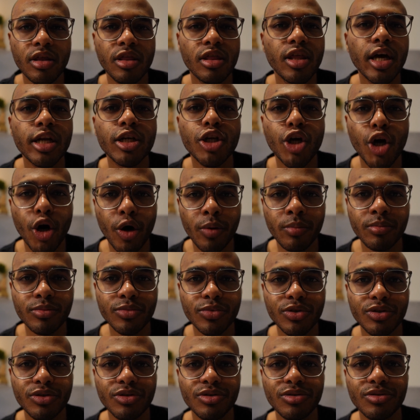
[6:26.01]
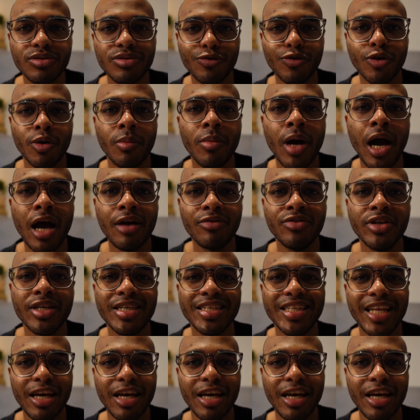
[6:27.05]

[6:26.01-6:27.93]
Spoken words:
that comes from having